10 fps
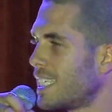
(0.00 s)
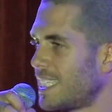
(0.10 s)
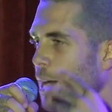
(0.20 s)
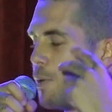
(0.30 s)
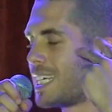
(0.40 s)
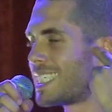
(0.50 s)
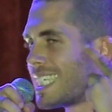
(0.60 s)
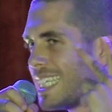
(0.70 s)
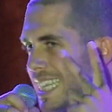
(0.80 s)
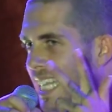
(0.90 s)
They were
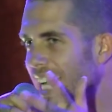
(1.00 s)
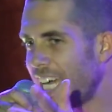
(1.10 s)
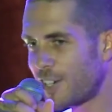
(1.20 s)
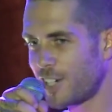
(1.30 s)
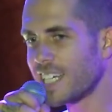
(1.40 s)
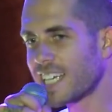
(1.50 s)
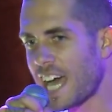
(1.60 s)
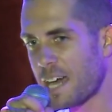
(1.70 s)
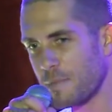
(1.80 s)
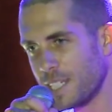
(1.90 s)
glaring
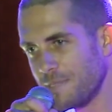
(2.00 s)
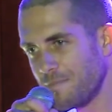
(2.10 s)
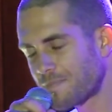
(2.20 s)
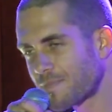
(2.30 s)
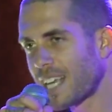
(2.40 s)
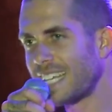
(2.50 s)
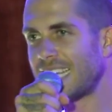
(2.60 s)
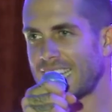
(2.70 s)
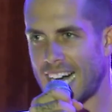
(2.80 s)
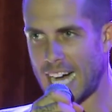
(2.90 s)
at me and
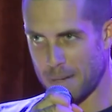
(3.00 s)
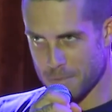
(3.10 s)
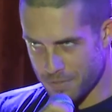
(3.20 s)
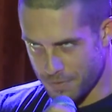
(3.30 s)
had their arms